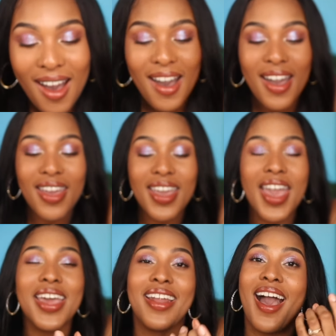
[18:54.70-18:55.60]
eye
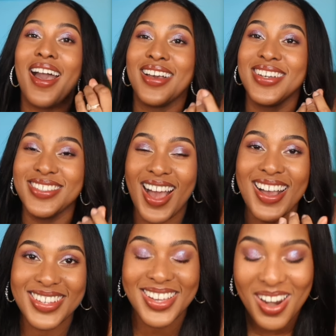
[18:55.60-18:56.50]
and I could
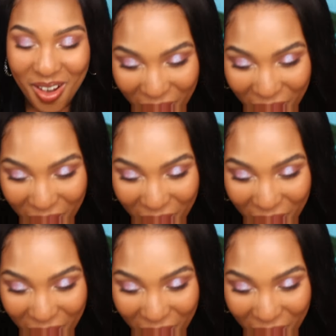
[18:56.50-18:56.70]
not get it